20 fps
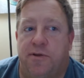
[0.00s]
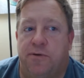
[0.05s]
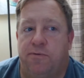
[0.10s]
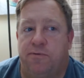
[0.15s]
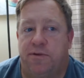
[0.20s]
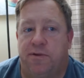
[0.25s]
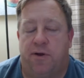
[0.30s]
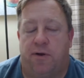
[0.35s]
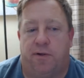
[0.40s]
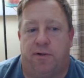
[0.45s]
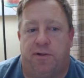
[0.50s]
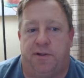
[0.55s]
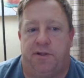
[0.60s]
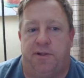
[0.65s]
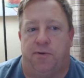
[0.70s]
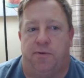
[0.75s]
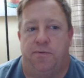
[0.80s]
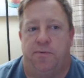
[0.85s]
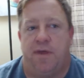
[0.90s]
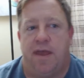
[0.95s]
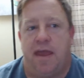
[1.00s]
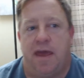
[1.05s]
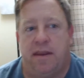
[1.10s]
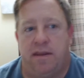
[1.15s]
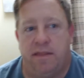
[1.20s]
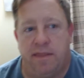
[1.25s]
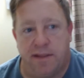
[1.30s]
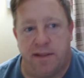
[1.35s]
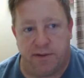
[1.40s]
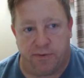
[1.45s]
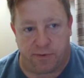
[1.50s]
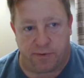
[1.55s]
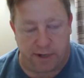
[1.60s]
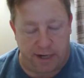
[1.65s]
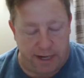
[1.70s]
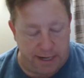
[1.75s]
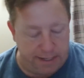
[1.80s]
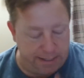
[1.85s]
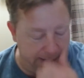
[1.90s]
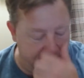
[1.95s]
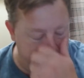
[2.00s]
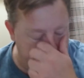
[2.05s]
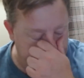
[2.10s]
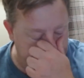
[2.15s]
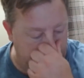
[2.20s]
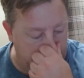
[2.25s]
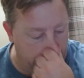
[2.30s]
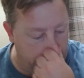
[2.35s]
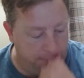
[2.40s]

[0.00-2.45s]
who is also the head of this organization,